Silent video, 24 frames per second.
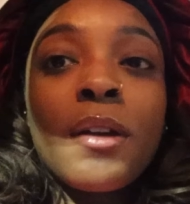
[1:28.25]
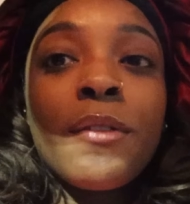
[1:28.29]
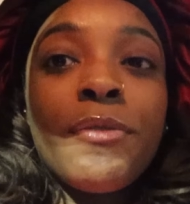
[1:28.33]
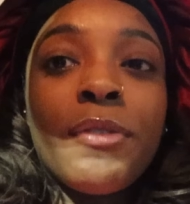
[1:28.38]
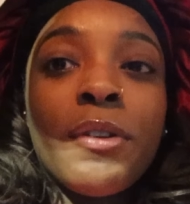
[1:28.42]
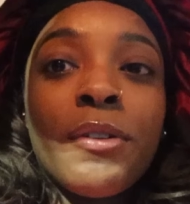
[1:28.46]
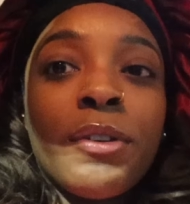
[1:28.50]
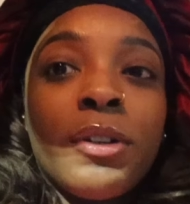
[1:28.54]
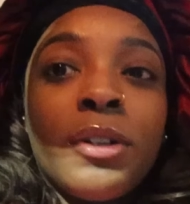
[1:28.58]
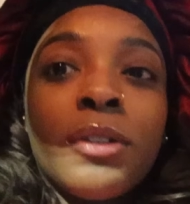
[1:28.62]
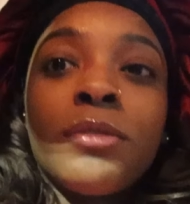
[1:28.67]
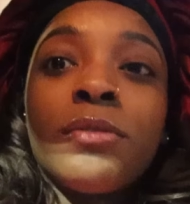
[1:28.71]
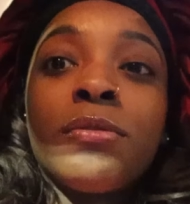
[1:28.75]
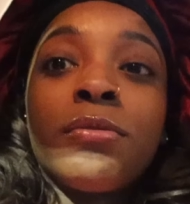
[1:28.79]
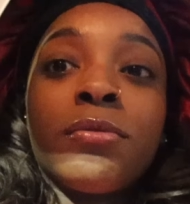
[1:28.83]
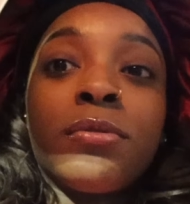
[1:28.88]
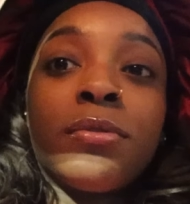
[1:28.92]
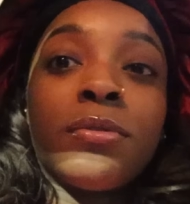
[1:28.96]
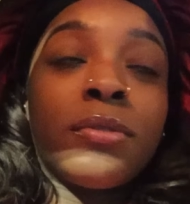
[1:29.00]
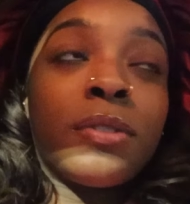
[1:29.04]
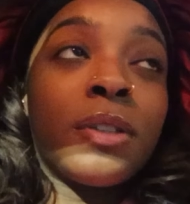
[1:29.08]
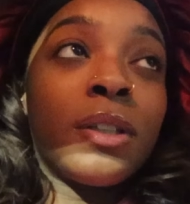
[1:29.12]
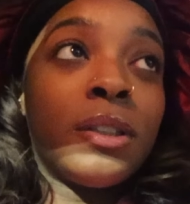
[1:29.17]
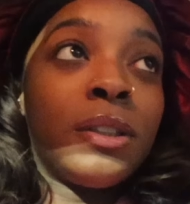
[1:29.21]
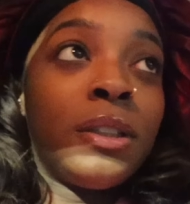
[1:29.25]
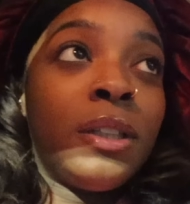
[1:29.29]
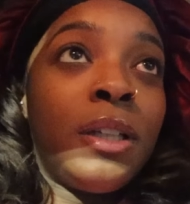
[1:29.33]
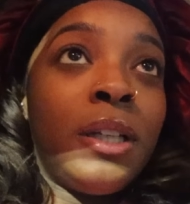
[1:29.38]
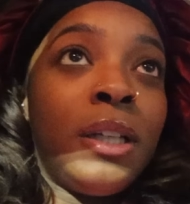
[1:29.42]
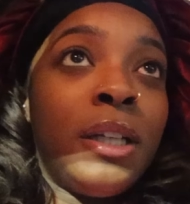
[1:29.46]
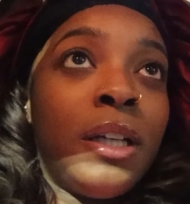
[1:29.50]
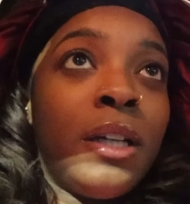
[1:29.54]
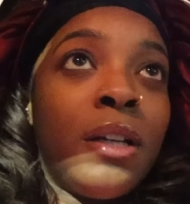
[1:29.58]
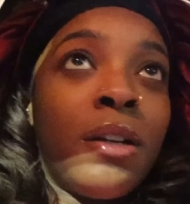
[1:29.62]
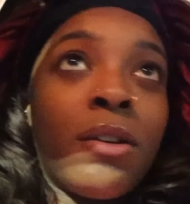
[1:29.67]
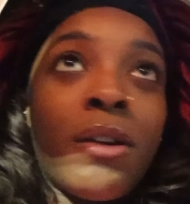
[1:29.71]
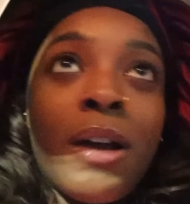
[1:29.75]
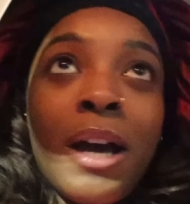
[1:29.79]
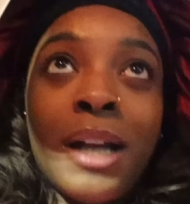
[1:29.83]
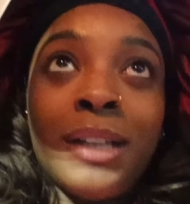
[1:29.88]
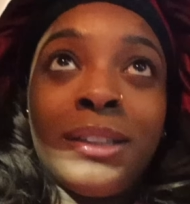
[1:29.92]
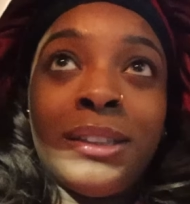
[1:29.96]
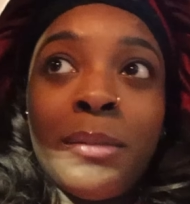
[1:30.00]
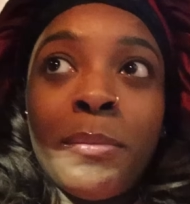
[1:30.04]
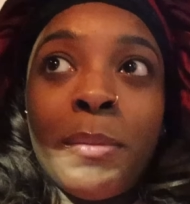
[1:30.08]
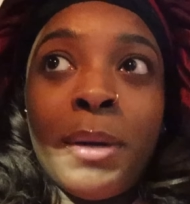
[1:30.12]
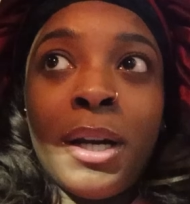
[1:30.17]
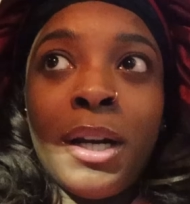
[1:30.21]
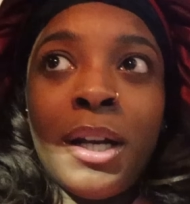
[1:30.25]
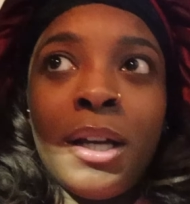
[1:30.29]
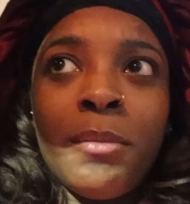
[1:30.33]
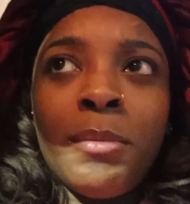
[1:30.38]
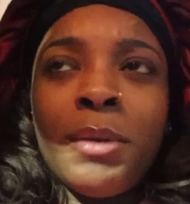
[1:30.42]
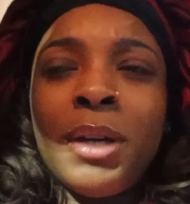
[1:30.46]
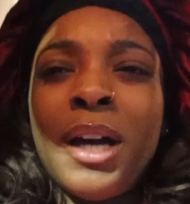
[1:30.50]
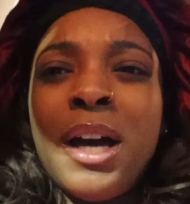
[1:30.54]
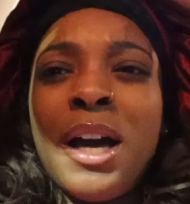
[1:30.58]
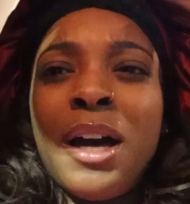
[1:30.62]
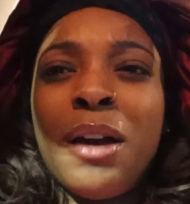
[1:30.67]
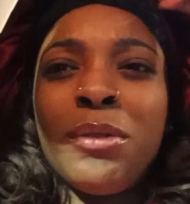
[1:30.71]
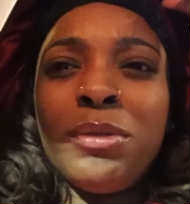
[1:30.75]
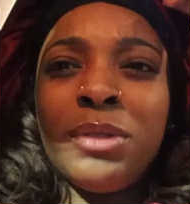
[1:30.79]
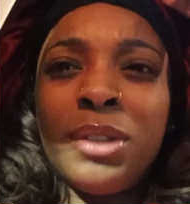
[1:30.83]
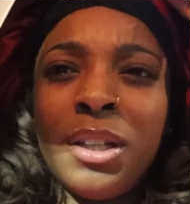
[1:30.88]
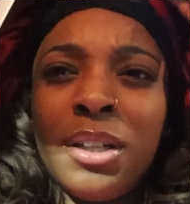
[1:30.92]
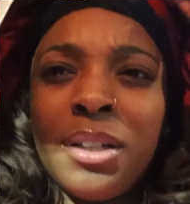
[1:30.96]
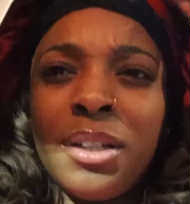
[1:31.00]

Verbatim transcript: for real. Cause he, he don't know how to say my name yet. I don't